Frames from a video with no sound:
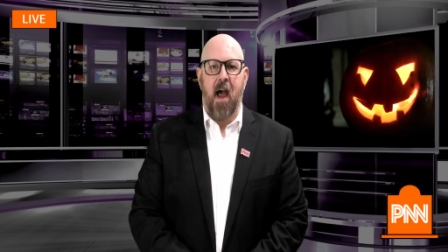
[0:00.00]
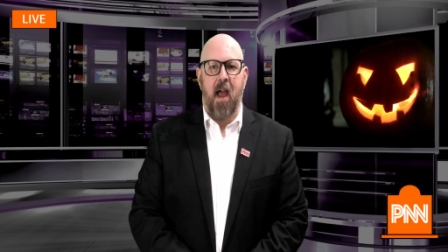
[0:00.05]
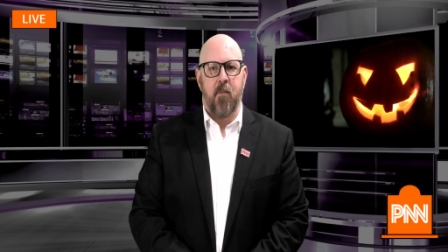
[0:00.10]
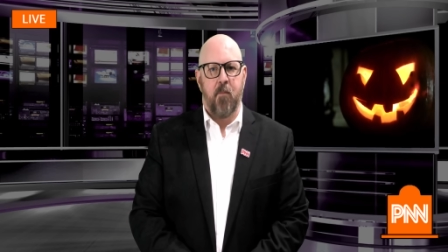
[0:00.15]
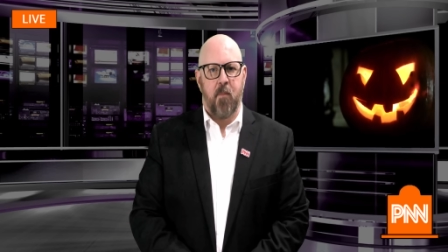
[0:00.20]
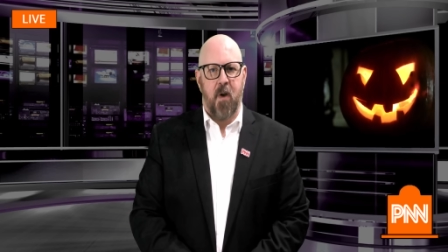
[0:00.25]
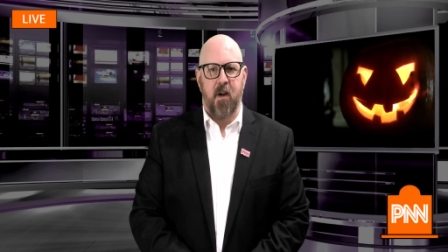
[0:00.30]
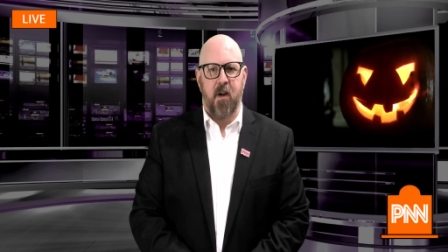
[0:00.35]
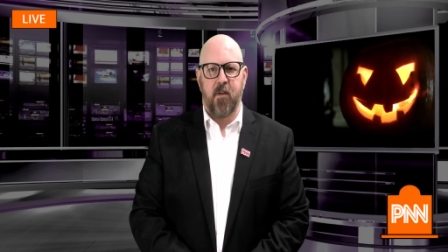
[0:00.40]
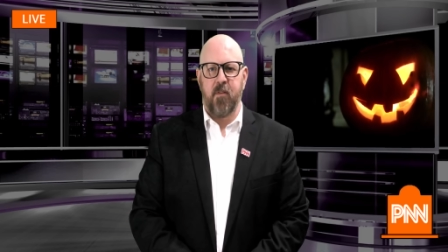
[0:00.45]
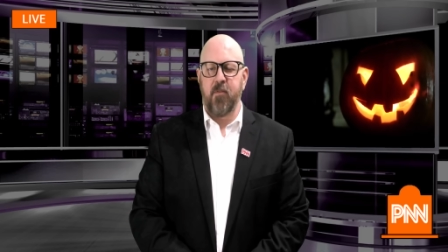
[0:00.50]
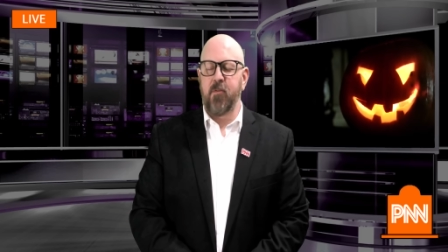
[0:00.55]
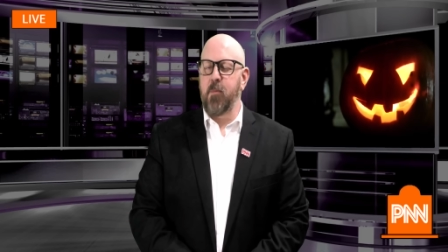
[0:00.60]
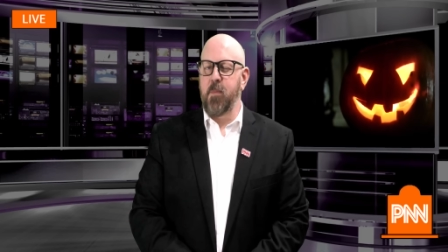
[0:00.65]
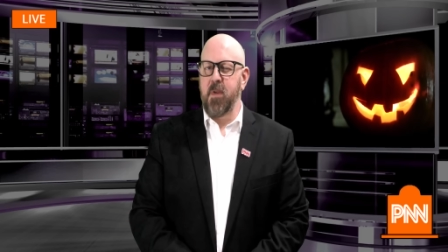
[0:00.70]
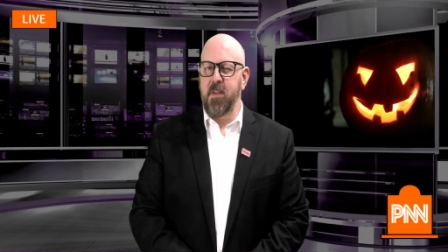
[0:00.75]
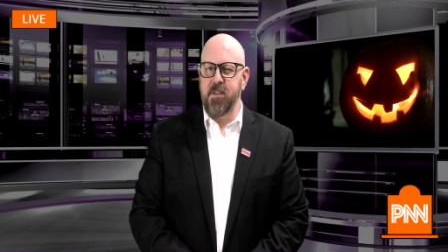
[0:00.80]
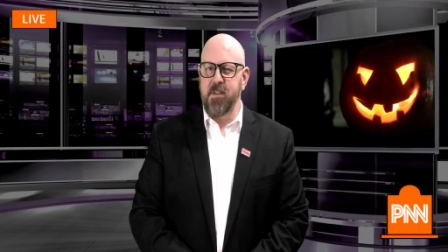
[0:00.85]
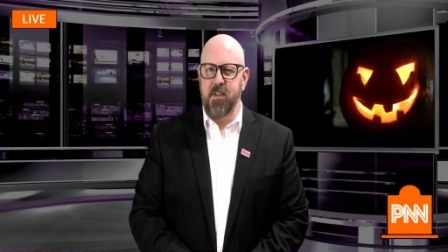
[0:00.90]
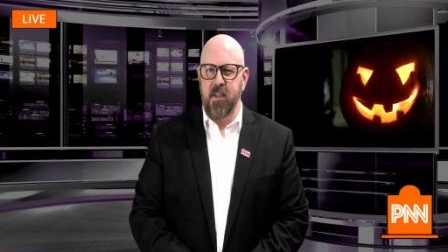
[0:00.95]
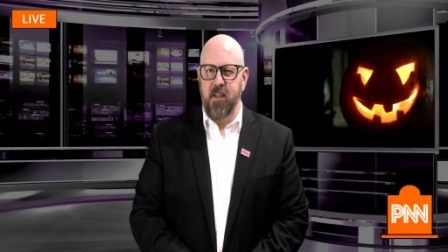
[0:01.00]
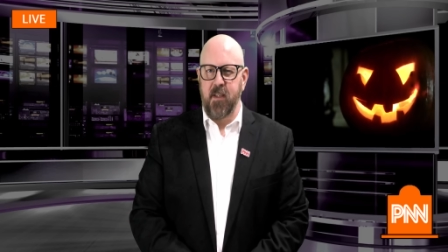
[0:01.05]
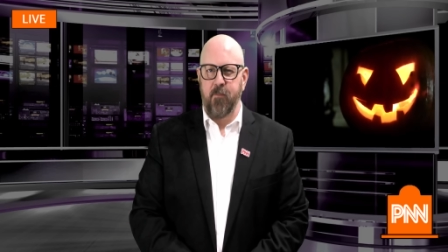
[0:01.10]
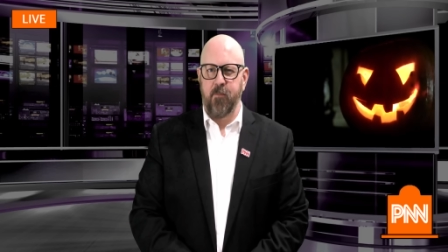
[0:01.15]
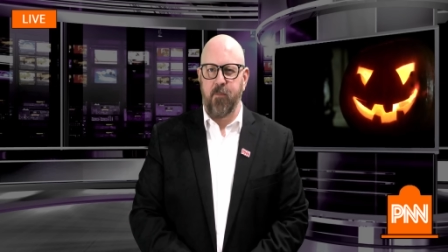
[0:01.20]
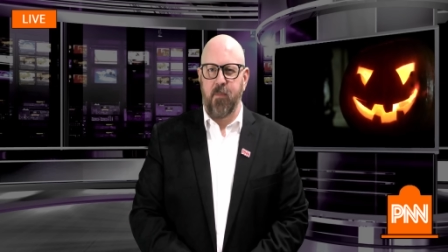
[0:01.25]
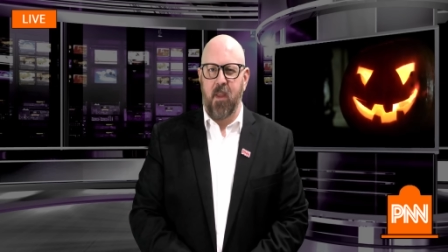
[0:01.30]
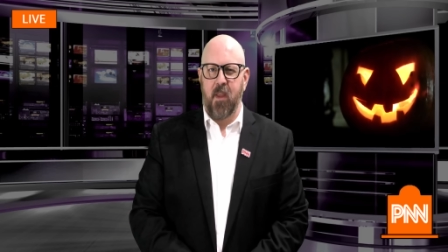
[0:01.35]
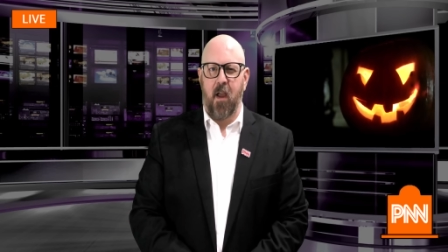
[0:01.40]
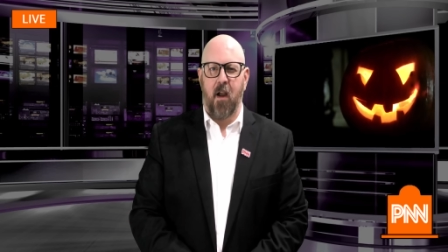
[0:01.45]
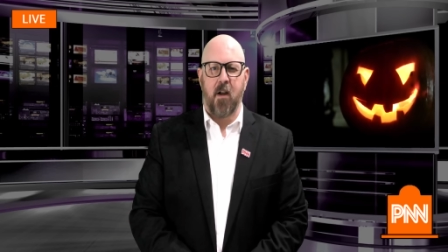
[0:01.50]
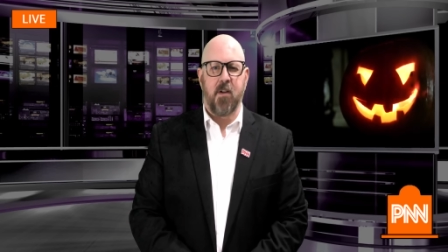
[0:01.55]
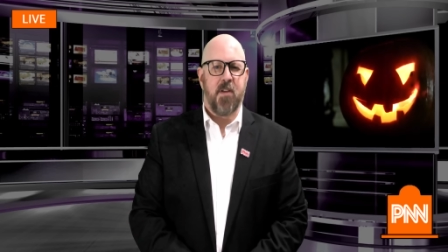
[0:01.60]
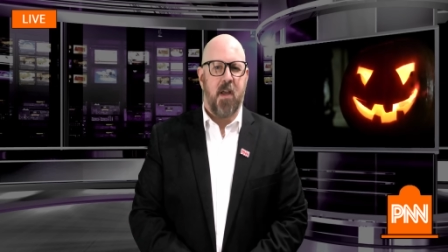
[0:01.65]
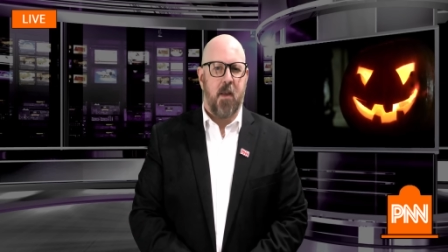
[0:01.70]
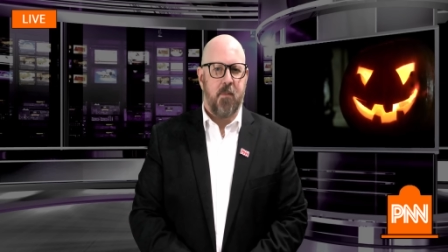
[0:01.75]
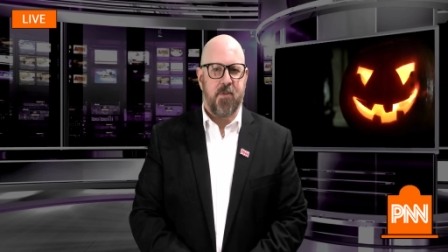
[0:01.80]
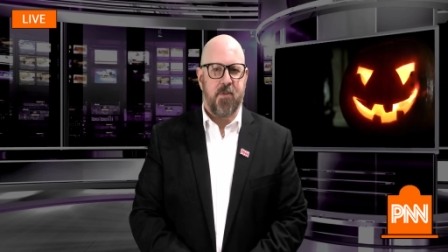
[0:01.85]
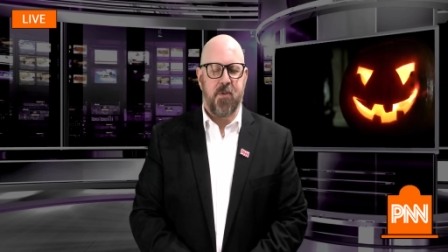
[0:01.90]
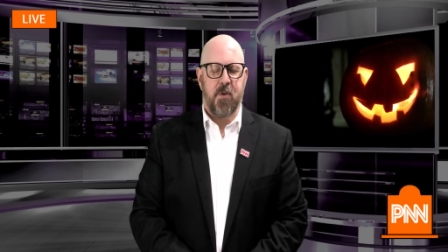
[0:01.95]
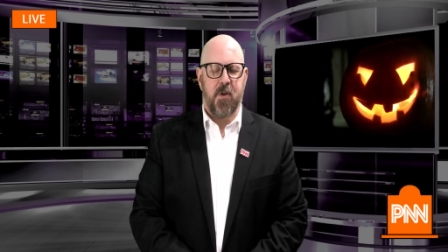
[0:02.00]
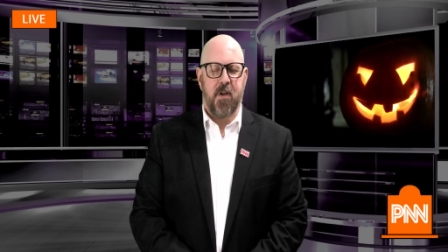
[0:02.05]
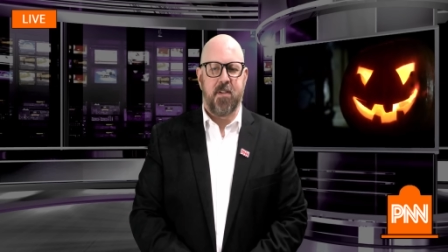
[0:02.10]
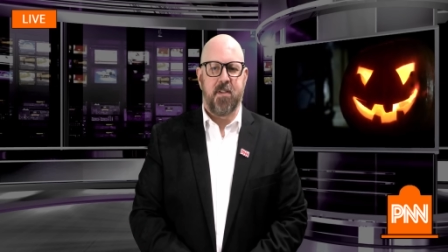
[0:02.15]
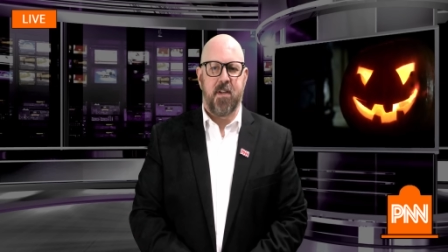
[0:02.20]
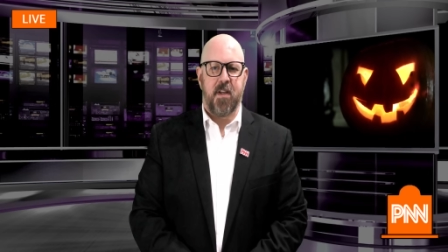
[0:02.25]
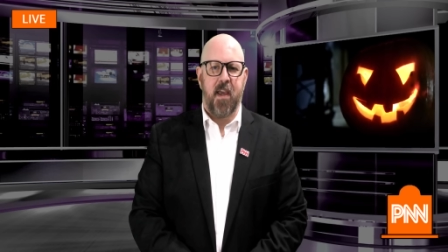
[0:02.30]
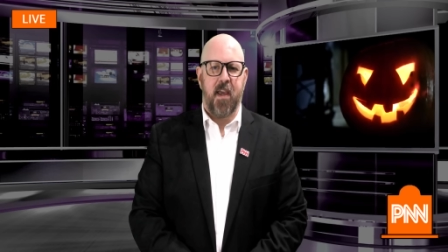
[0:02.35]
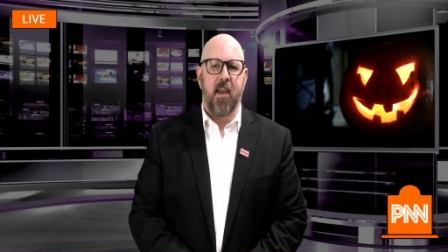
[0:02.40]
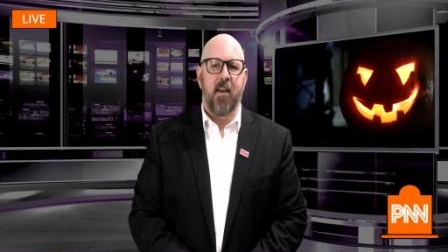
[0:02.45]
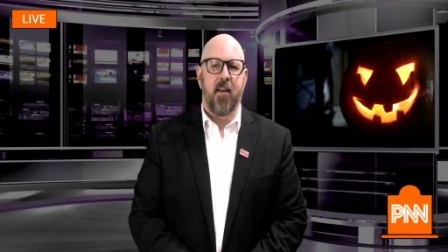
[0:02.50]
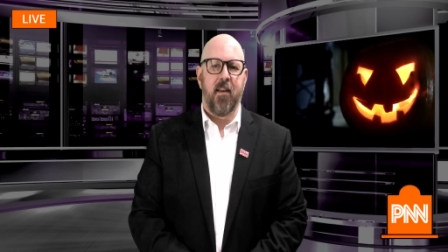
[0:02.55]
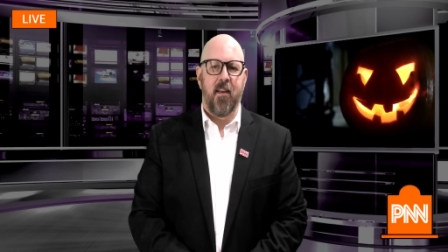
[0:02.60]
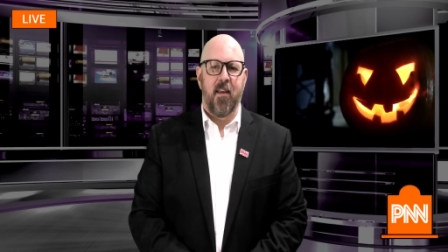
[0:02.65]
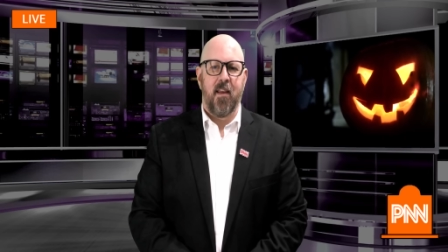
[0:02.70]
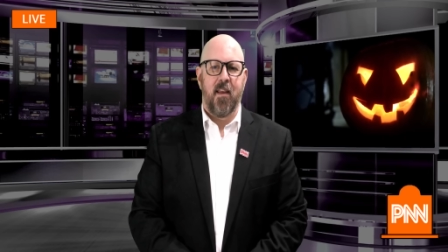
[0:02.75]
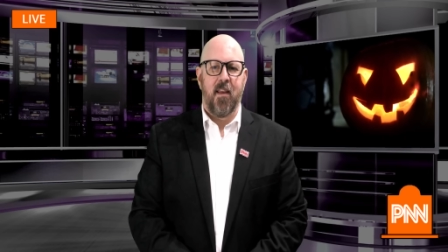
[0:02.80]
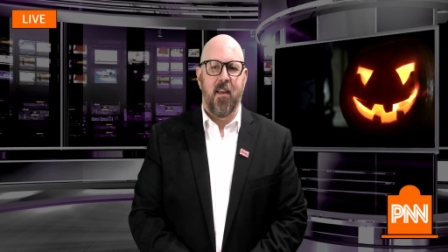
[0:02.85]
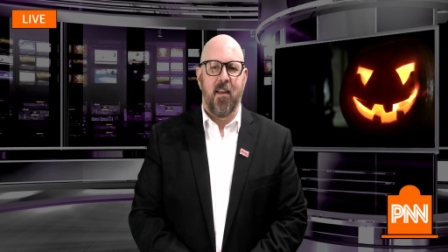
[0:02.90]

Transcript: I'm Martin Verbinski. Our top story tonight